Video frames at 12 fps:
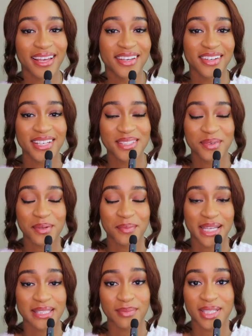Hi guys,
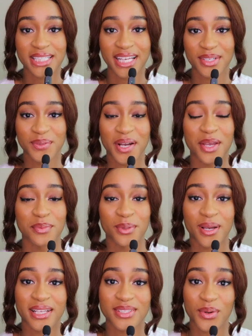welcome back to my channel. I
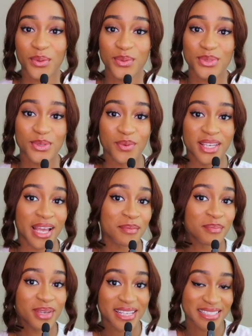hope you guys are all doing
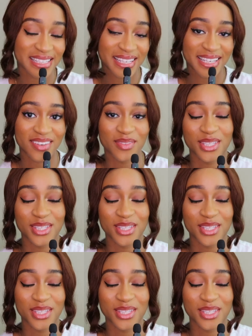amazing.